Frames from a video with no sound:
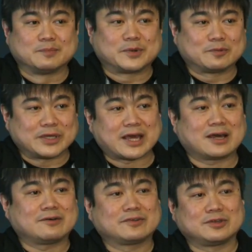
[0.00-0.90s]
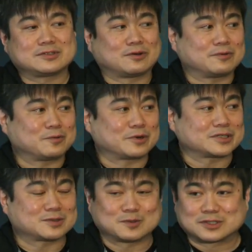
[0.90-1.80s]
But we have these orphan
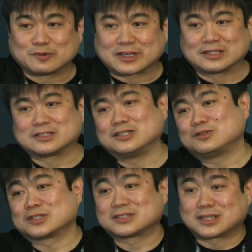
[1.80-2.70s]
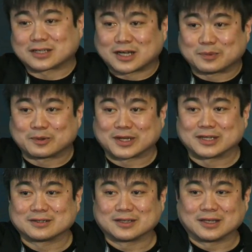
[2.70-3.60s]
works because we continue to extend
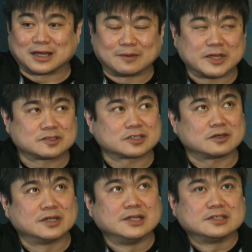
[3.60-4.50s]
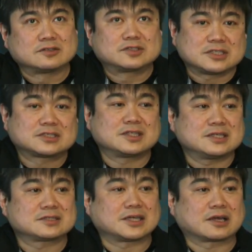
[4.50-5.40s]
copyright. Um, and so, so just
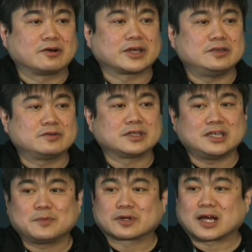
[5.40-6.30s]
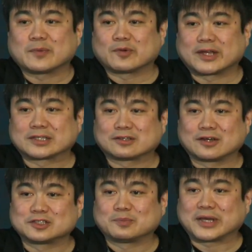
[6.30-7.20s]
things like, okay, you can keep your copyright as long
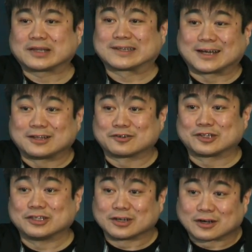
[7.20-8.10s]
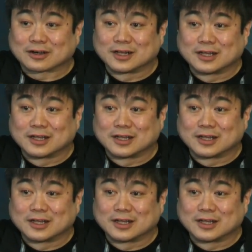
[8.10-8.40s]
as you pay a dollar a year.